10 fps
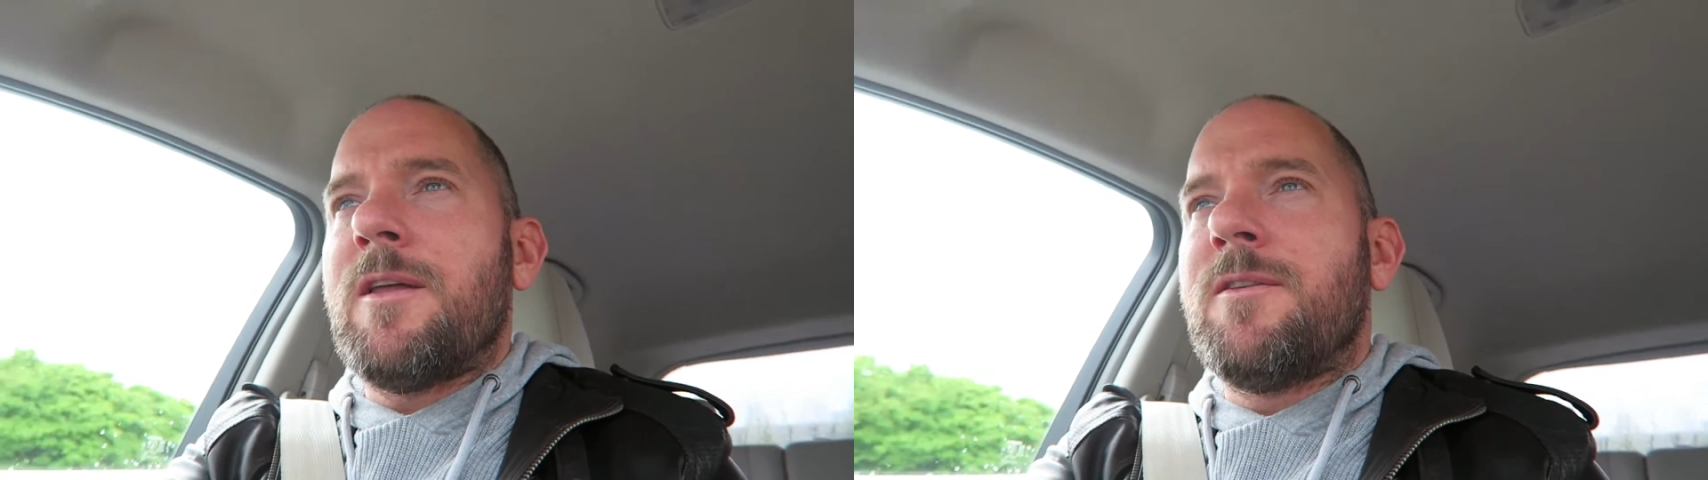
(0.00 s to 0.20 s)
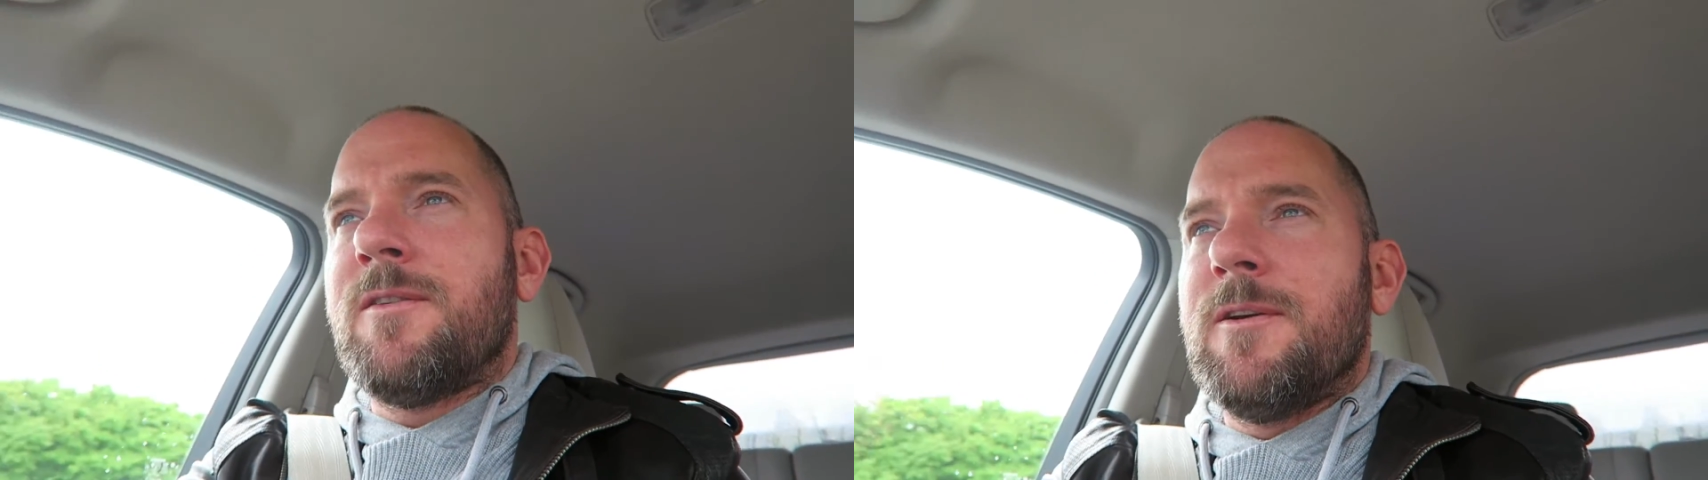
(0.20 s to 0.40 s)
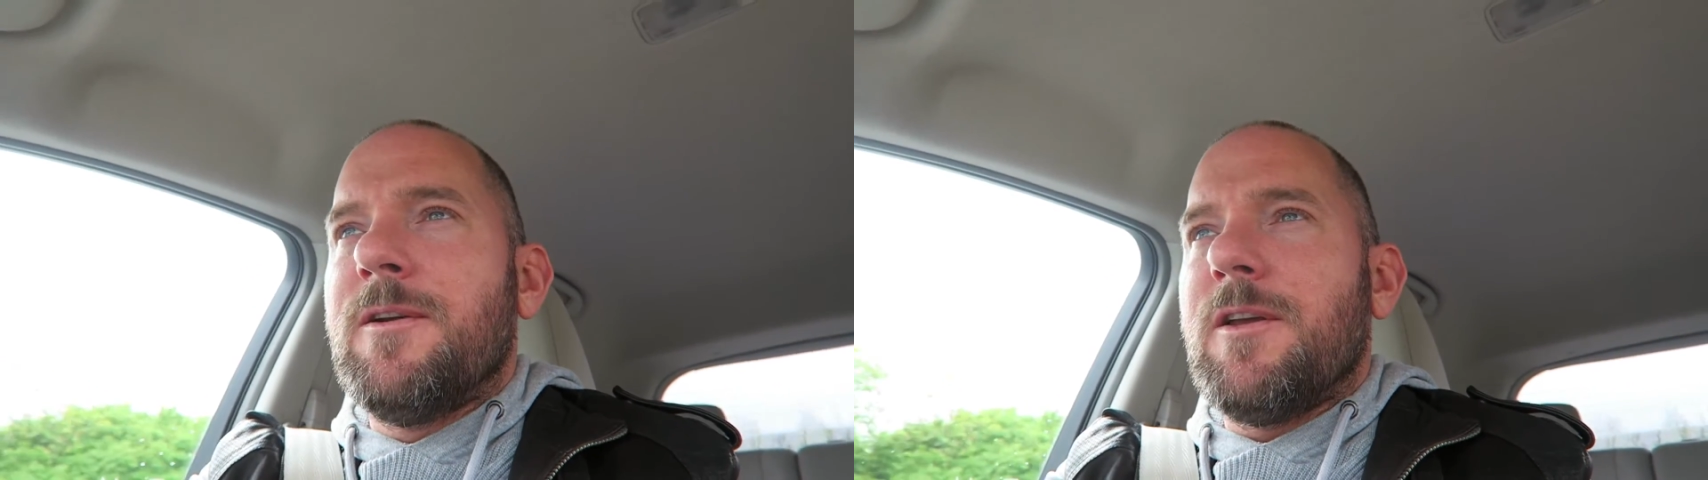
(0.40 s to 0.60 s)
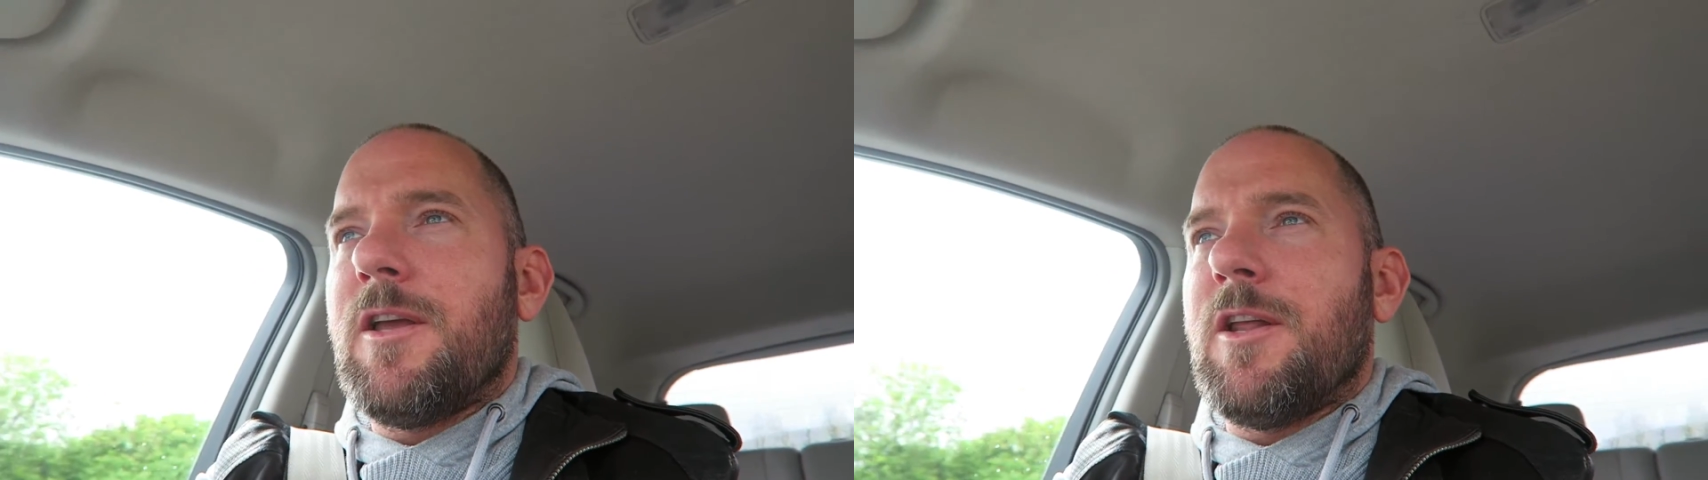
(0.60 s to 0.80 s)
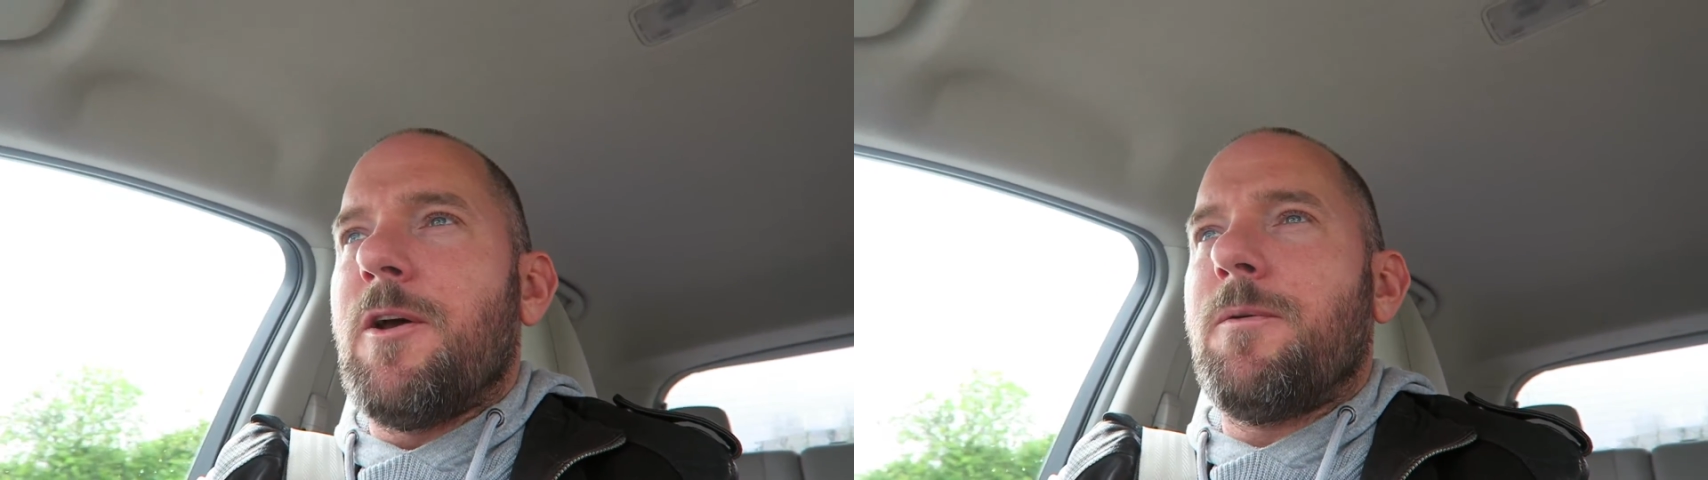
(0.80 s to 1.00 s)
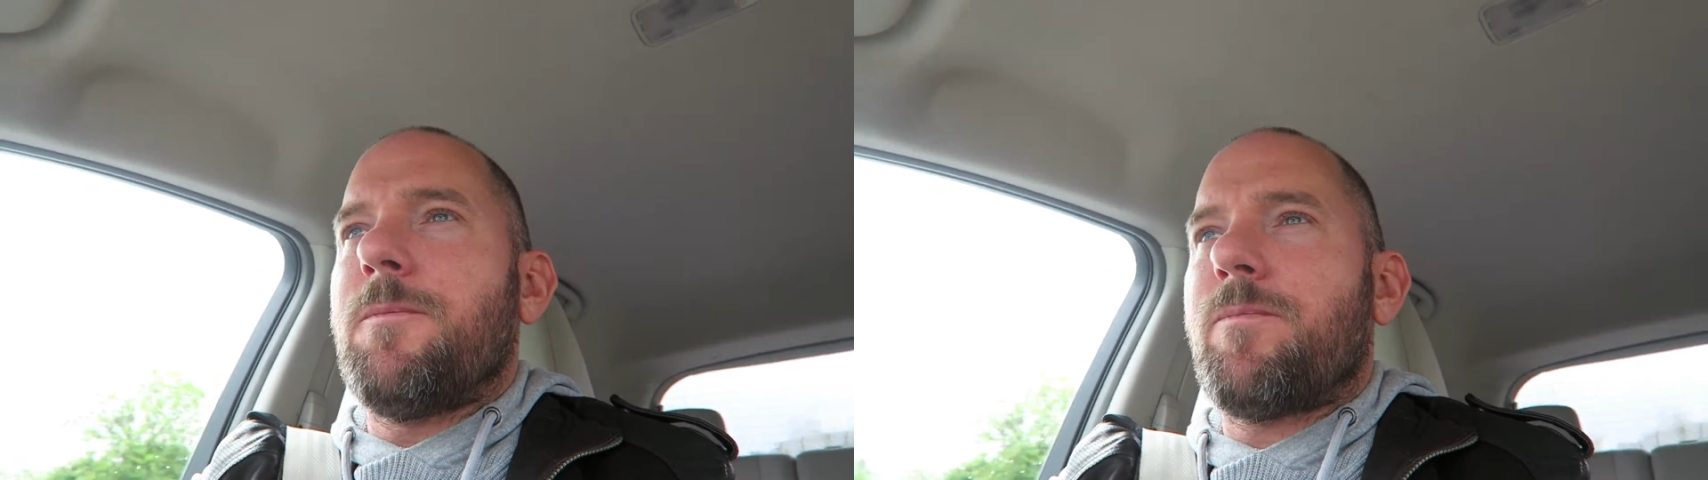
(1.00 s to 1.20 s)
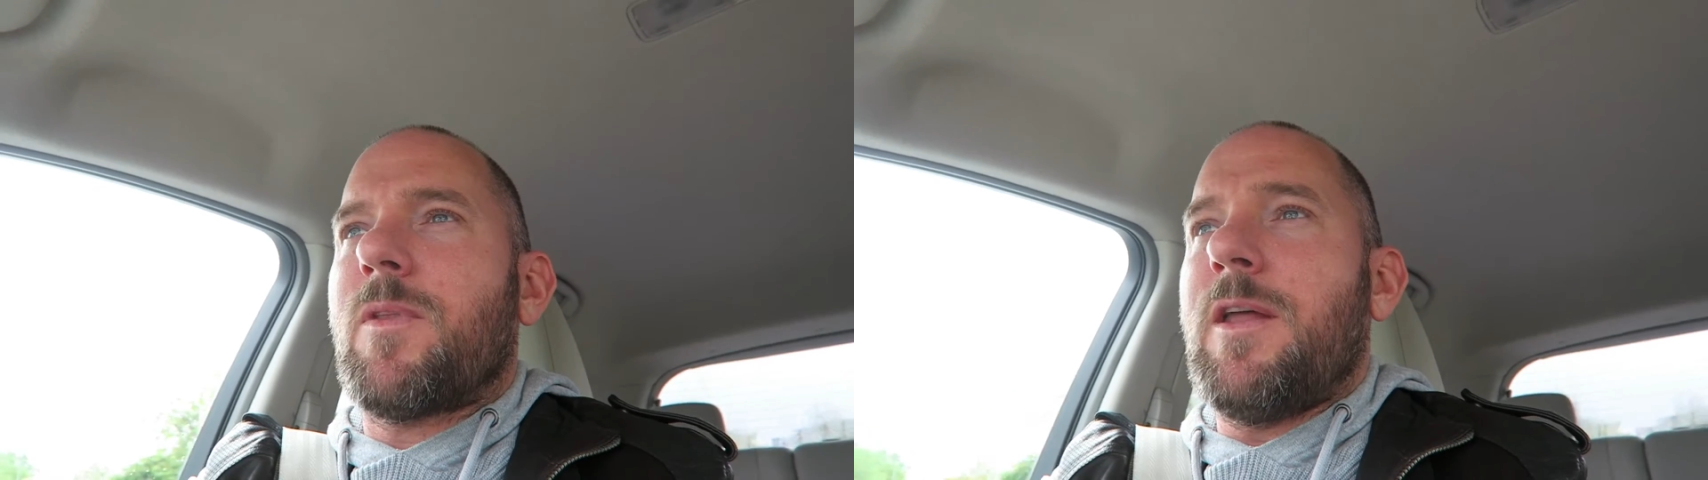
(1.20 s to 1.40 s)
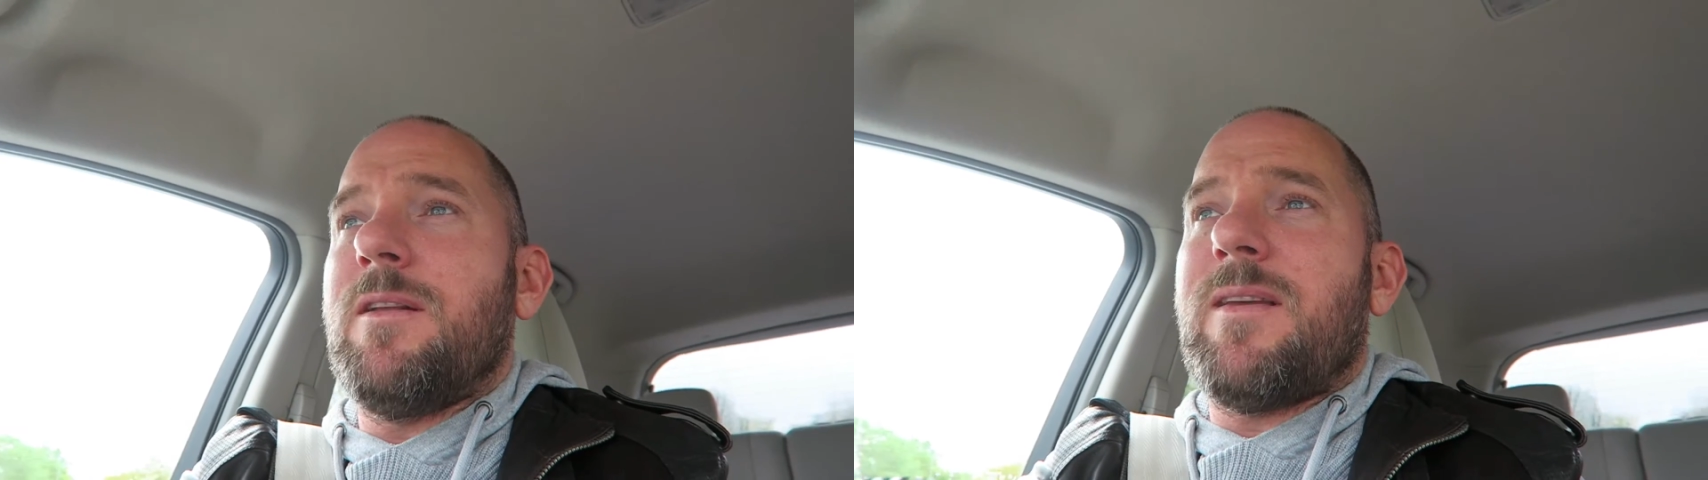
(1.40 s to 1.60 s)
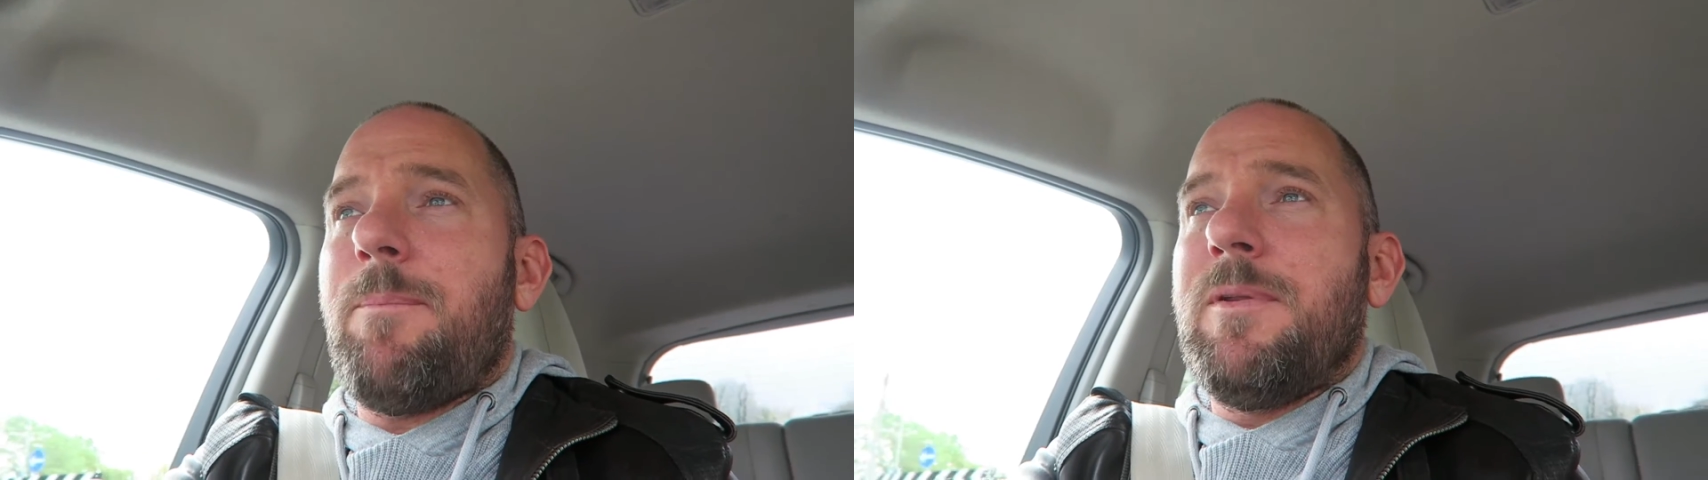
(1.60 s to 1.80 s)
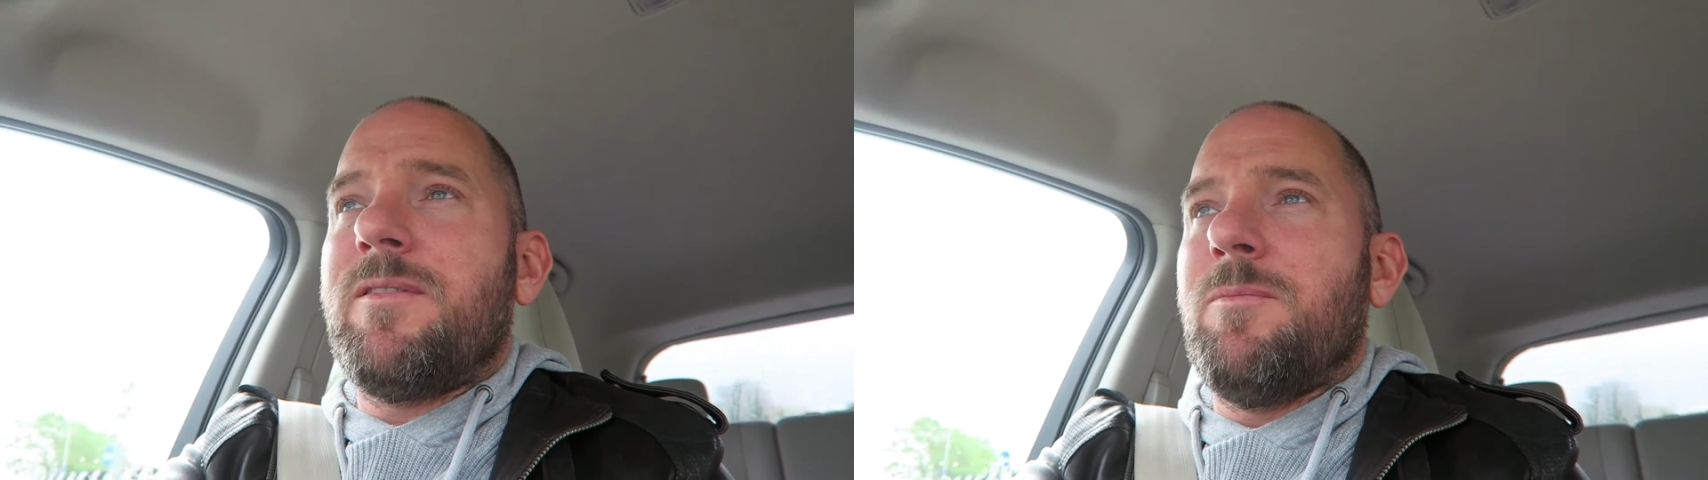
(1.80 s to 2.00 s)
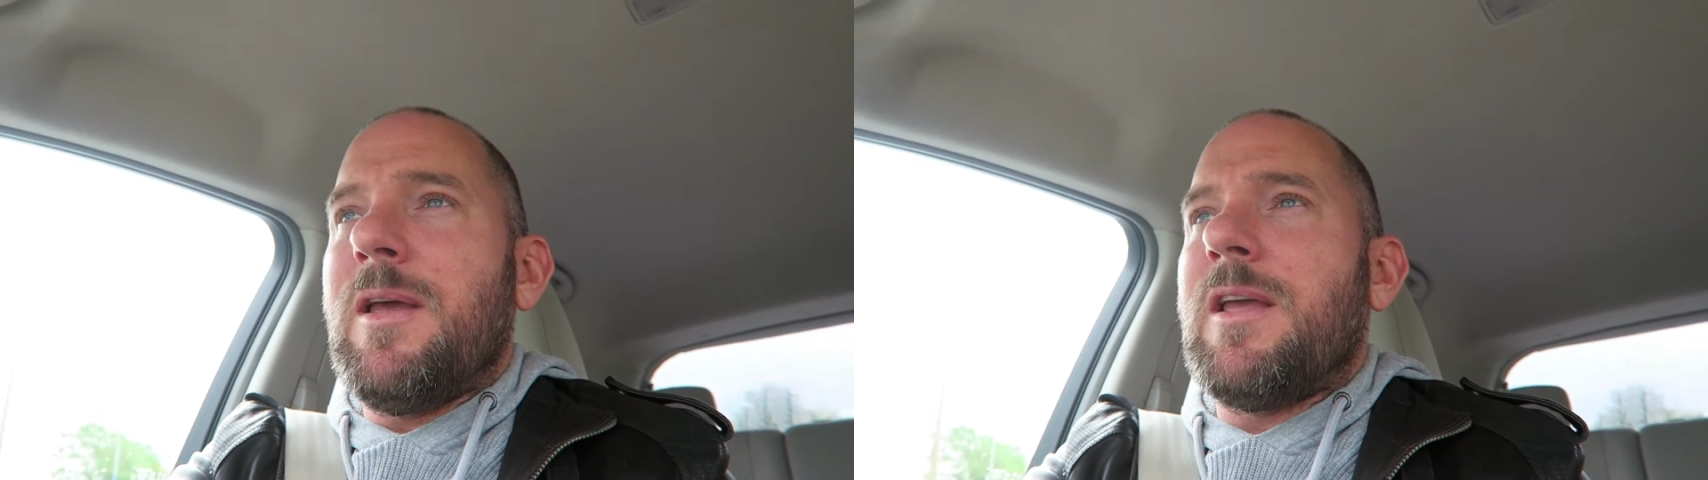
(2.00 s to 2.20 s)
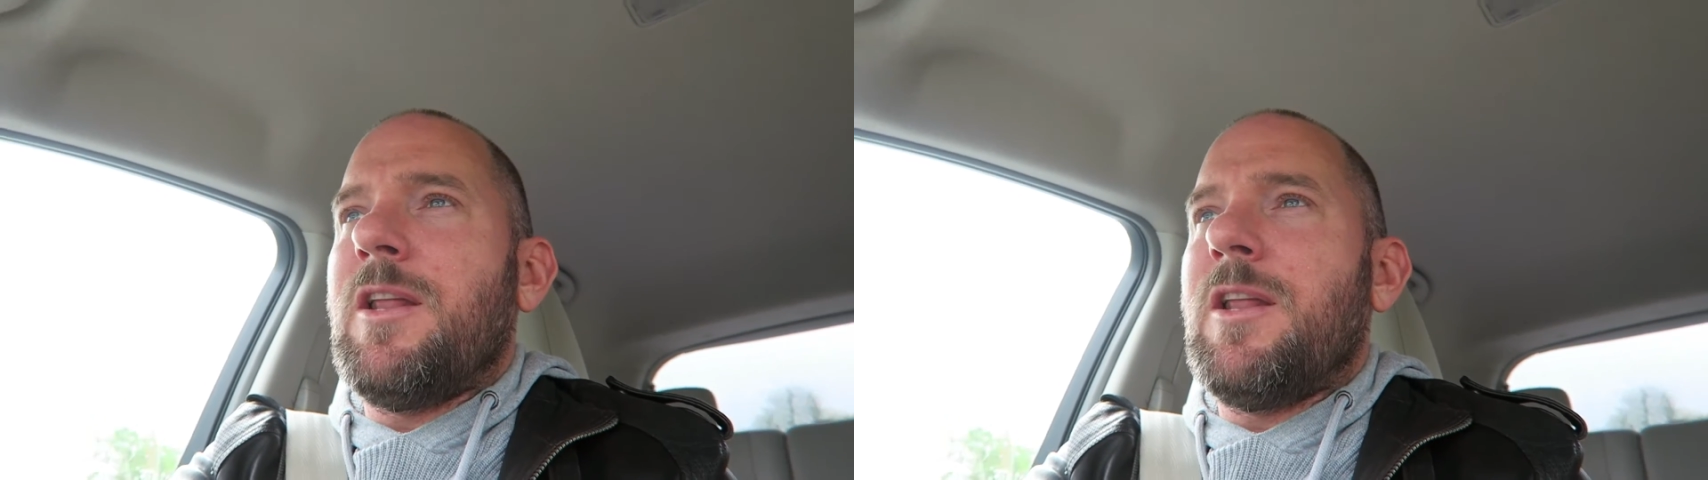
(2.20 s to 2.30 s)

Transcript: And you know, and it's happening to me.